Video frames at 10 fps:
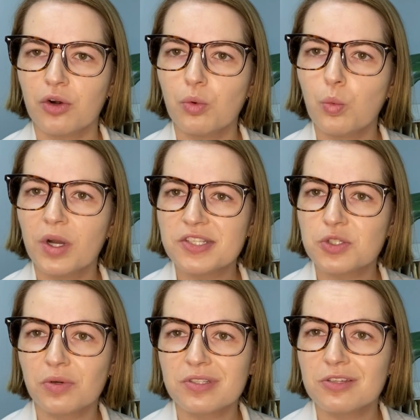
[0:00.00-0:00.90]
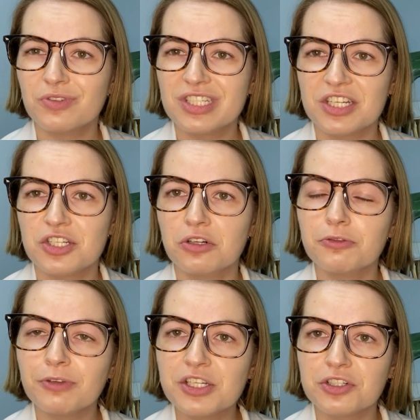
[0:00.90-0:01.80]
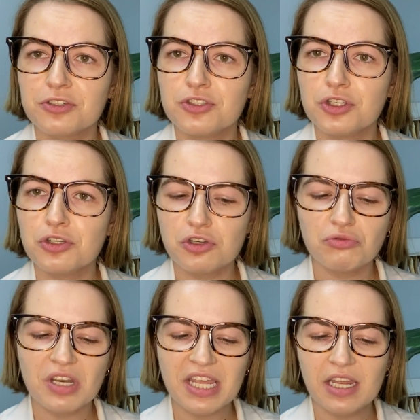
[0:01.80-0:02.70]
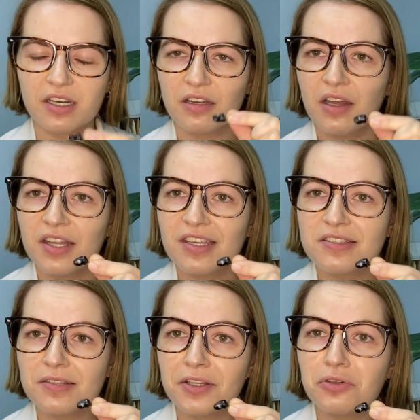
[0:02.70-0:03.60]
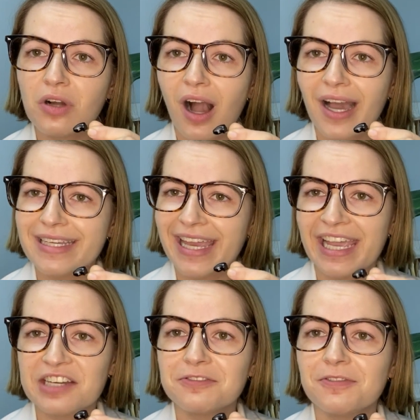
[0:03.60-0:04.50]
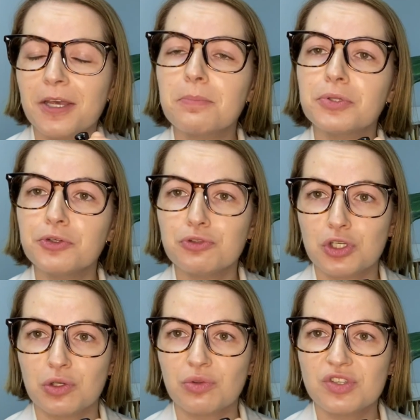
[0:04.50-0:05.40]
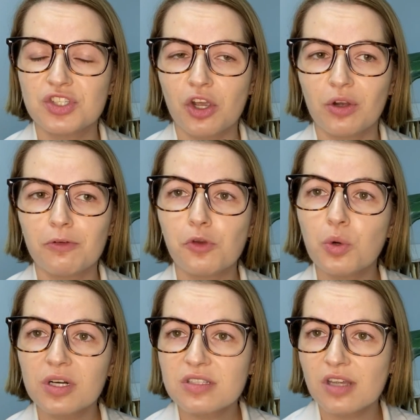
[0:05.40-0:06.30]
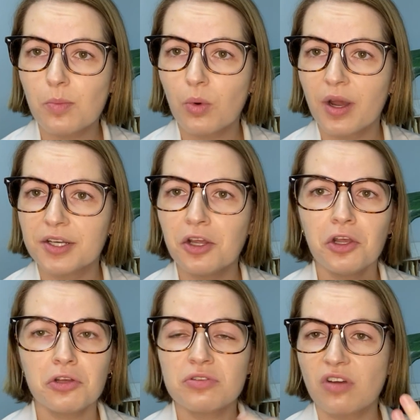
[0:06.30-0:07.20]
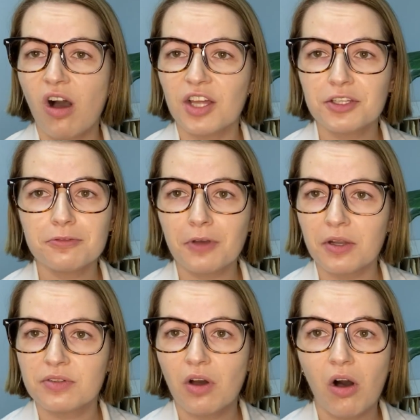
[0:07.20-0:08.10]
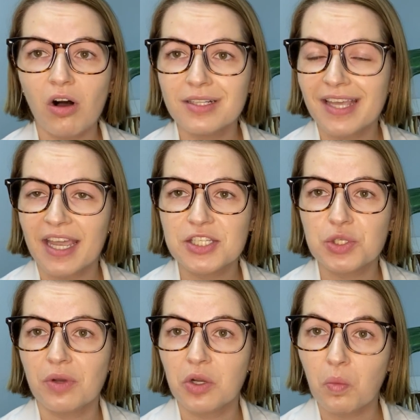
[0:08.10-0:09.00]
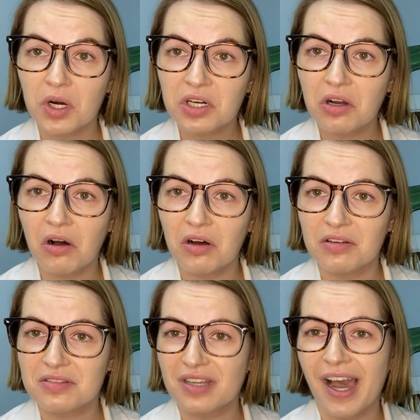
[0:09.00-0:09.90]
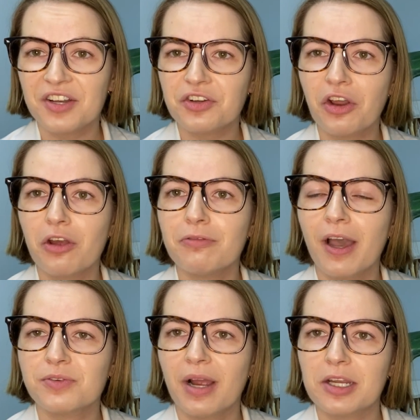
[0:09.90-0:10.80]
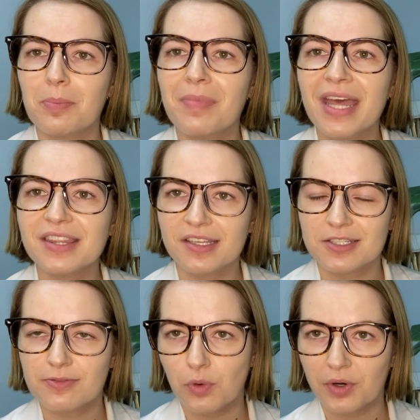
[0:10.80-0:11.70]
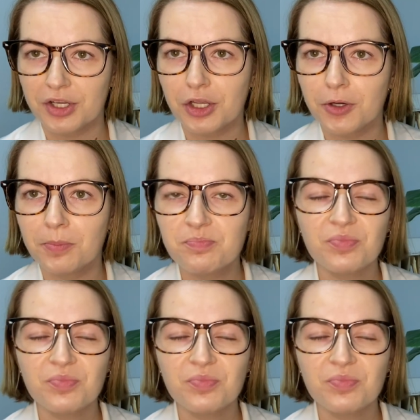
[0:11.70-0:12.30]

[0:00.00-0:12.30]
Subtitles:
what sorts of additional features do you need? This little guy can't fit Bluetooth. So if you are someone who's on the phone all day doing work calls, I don't know if I'd recommend this for you.